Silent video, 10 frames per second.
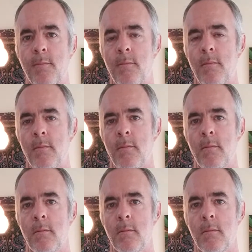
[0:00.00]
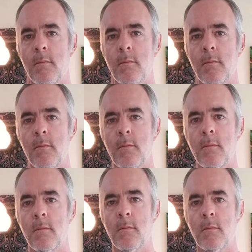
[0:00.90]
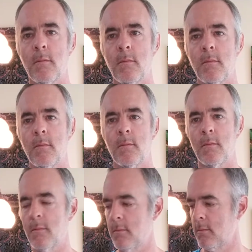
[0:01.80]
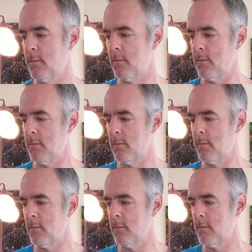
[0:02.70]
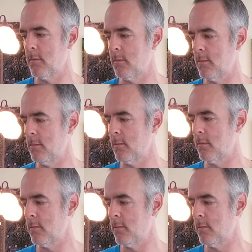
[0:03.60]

This person isn't speaking.